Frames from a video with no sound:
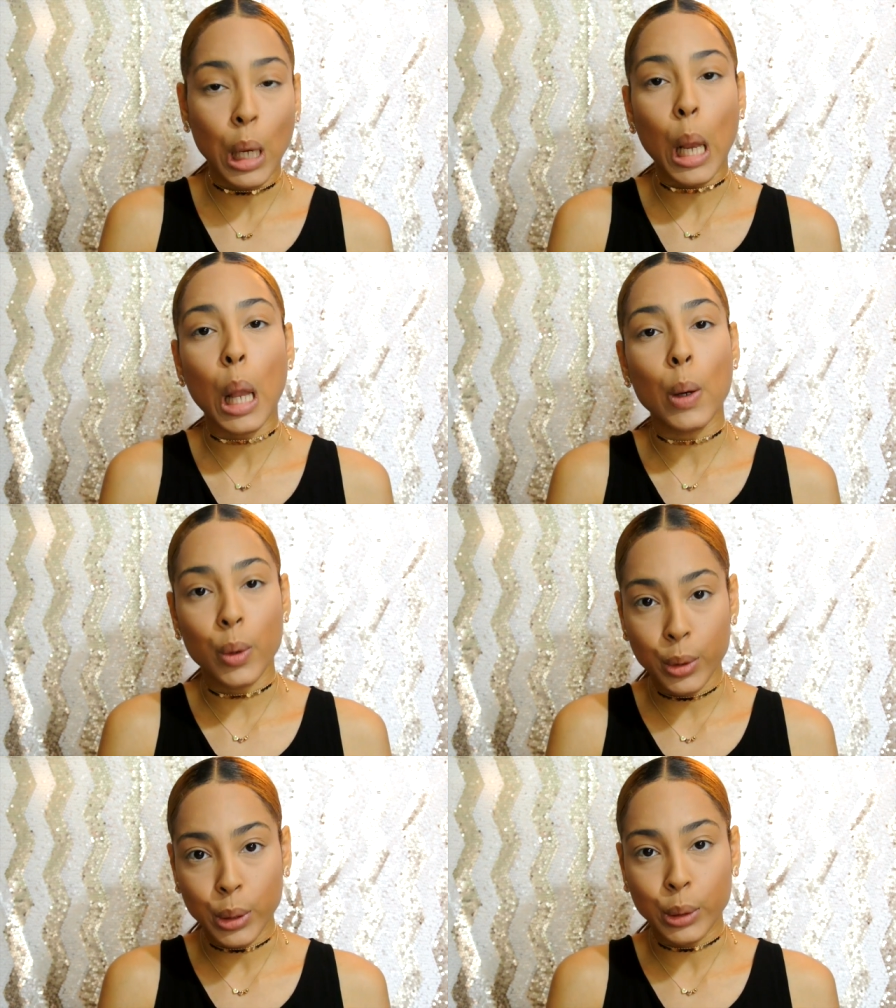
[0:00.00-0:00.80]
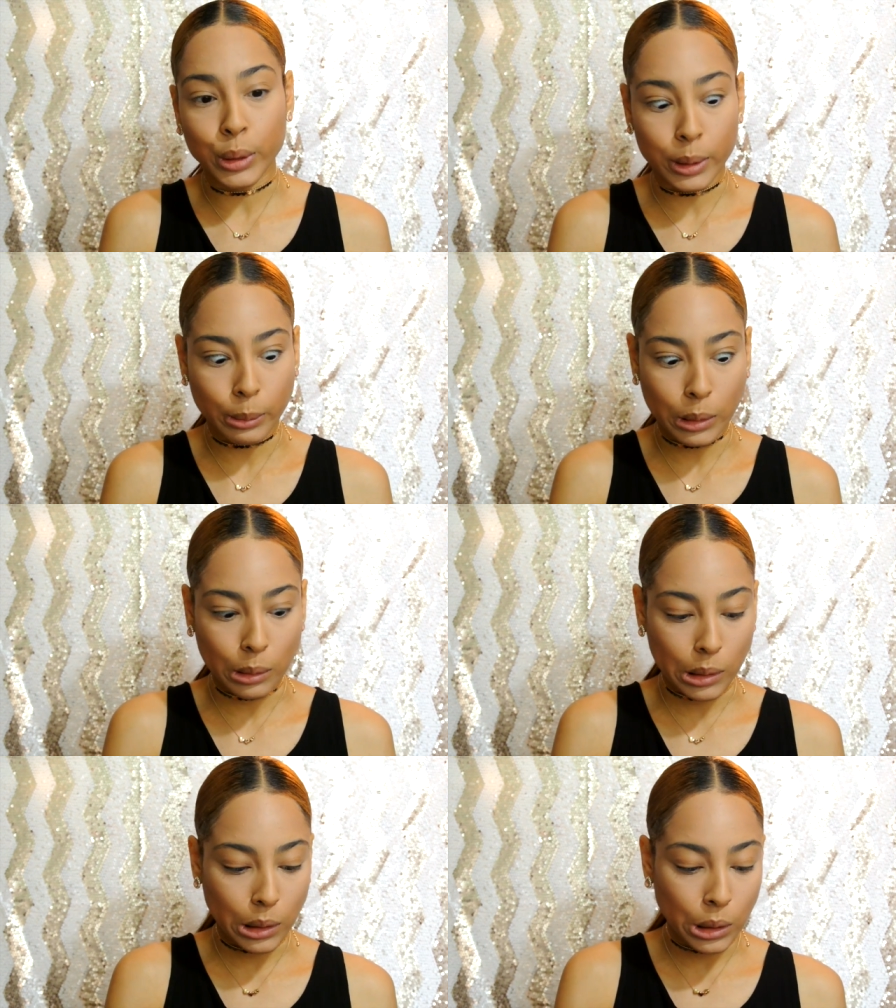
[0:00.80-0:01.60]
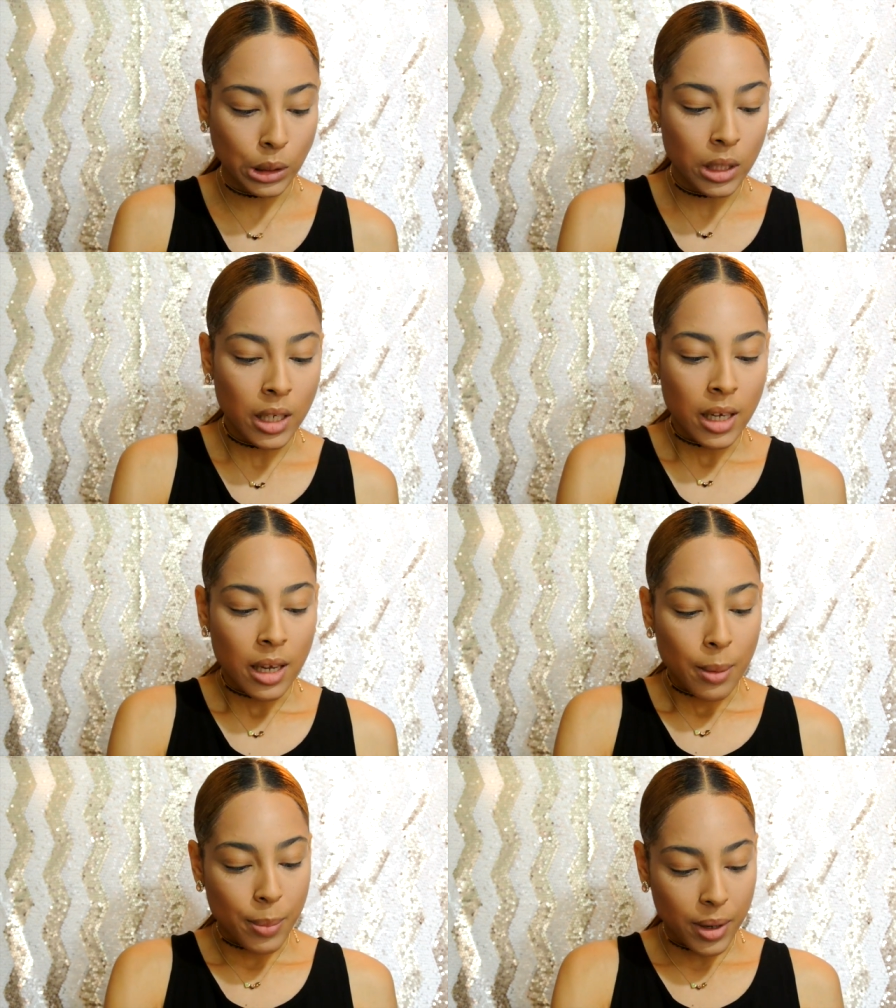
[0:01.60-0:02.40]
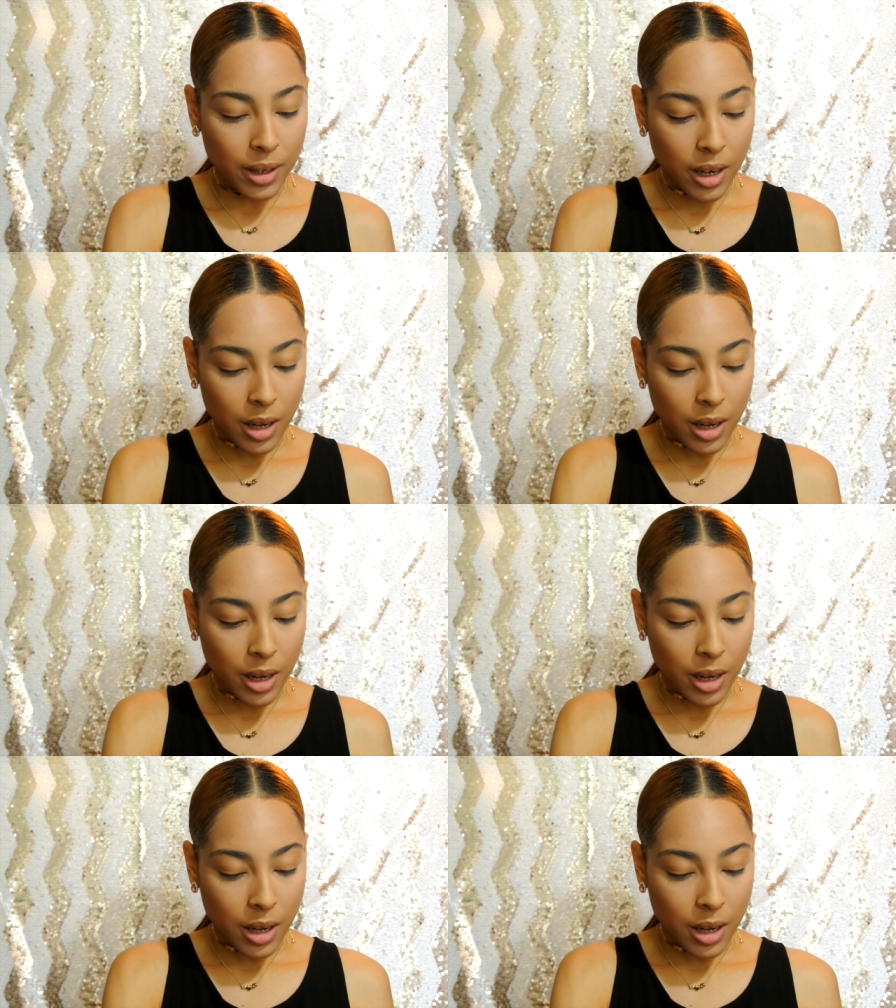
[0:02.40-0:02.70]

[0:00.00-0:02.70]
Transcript: lower nose, I'm not rich, but